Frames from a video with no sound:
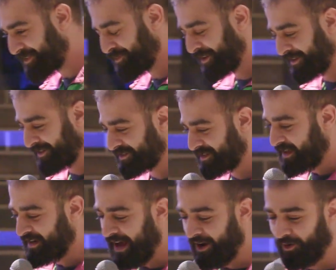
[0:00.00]
What else?
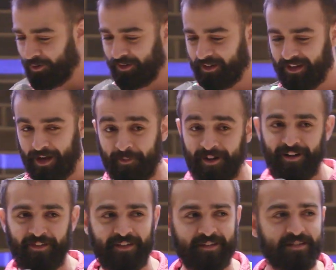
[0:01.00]
Not only, I'm in
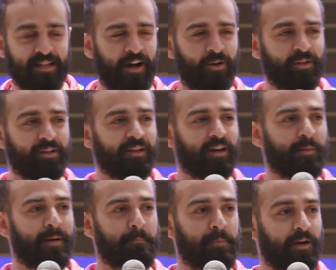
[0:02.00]
on this, not only are
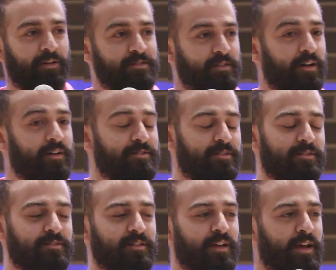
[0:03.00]
my parents cousins,